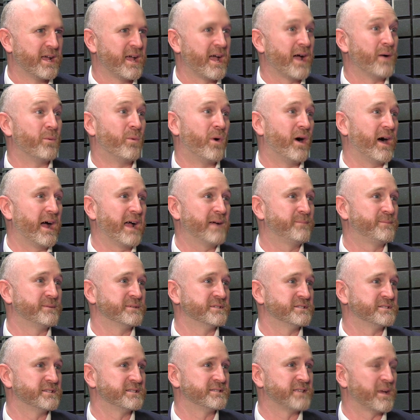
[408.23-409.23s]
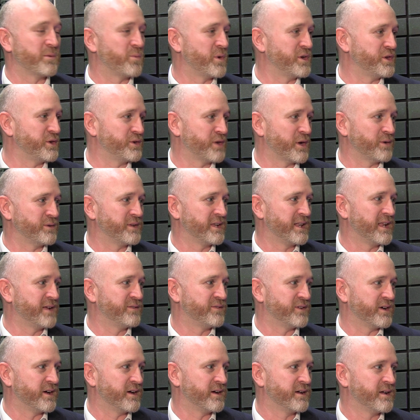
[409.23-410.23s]
And what happens is that when you don't
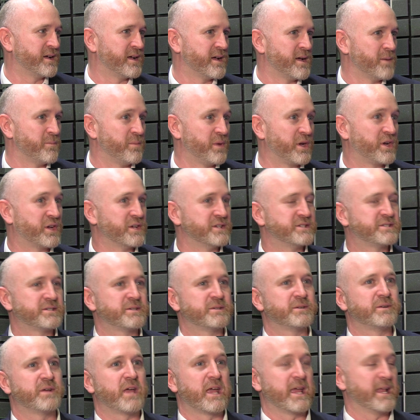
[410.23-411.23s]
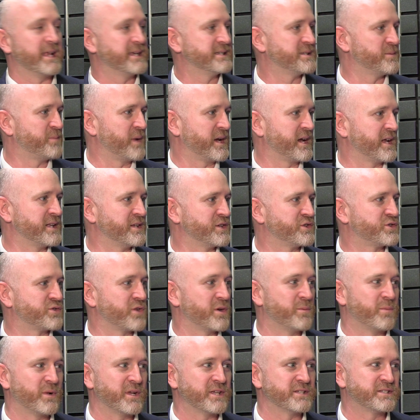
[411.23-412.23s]
deliver, because it is a big industry,
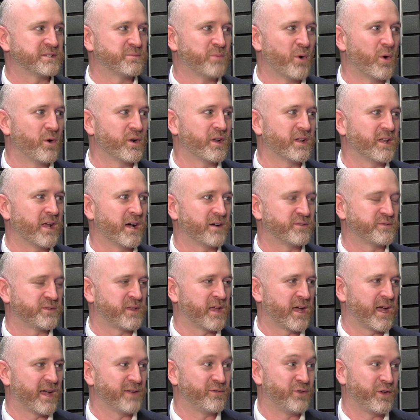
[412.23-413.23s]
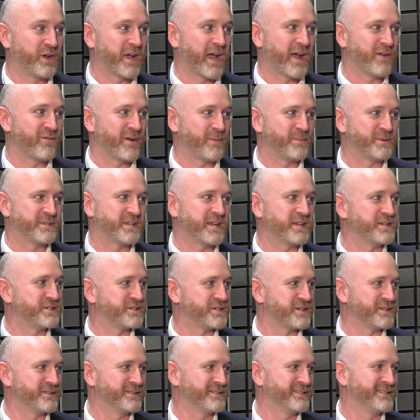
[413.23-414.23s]
but it's small enough that if you get a
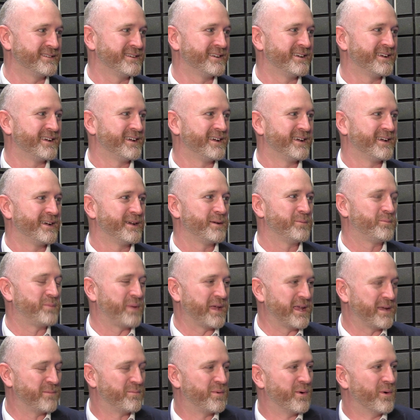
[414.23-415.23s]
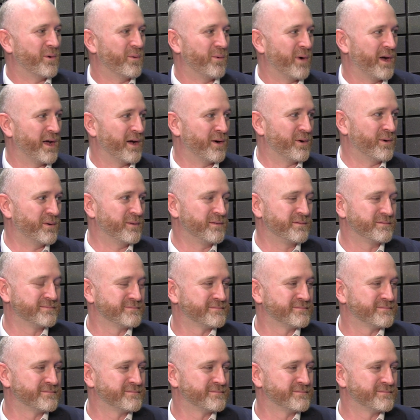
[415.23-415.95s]
reputation, people will